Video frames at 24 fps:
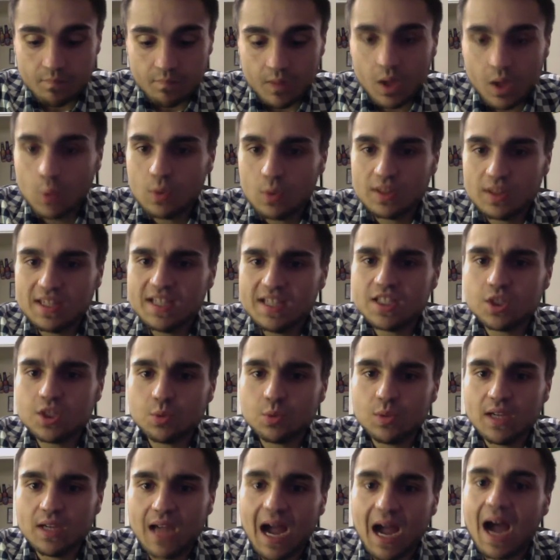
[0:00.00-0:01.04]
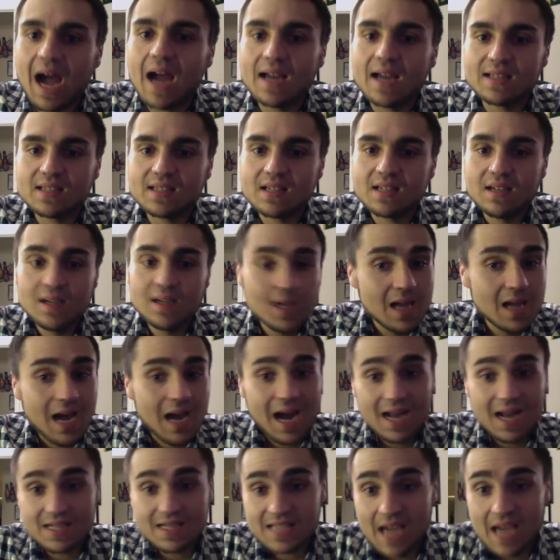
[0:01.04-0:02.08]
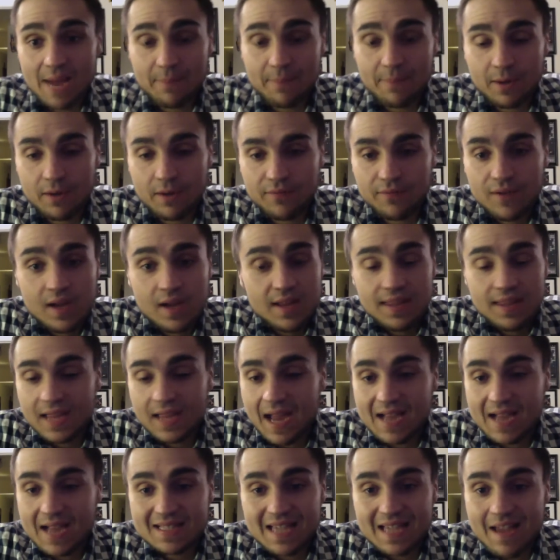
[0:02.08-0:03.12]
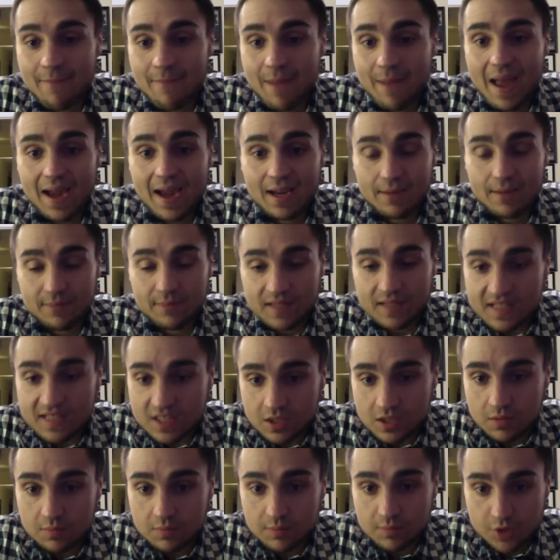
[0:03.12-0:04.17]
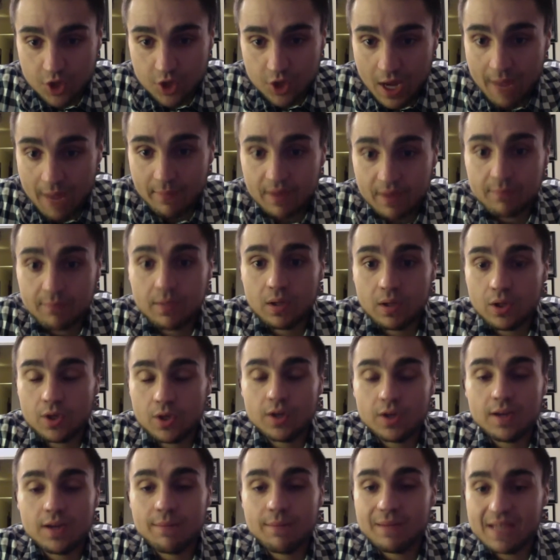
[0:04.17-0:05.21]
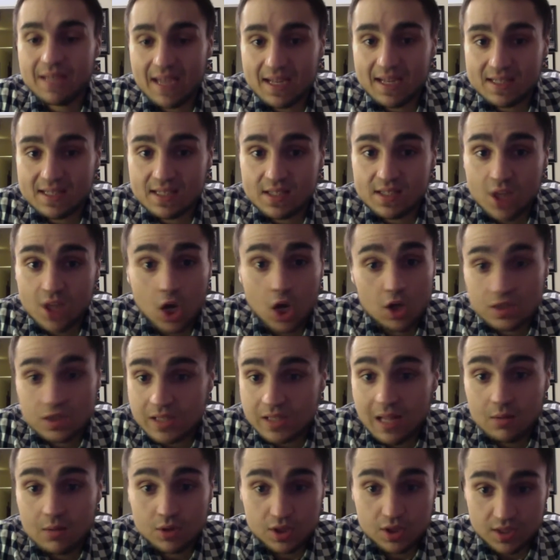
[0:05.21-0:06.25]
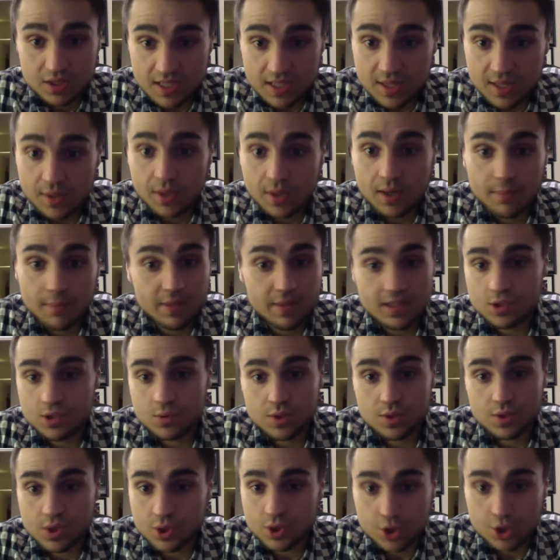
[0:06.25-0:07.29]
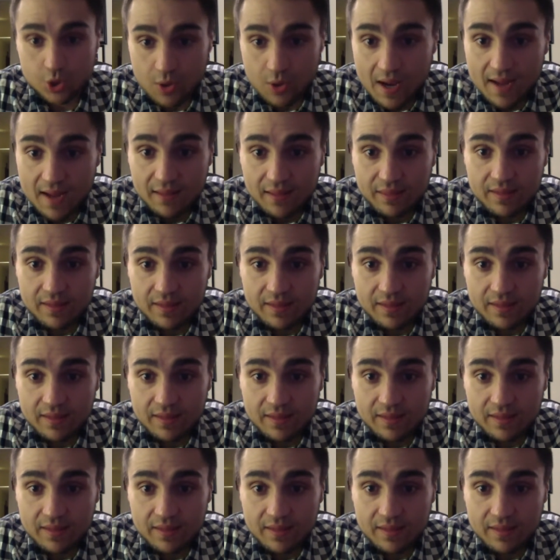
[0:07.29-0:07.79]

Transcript: With these three guys, on top of the guys they have backing up, these Chapman, Miller, and Betances aren't slouches either. I mean, this was their strength.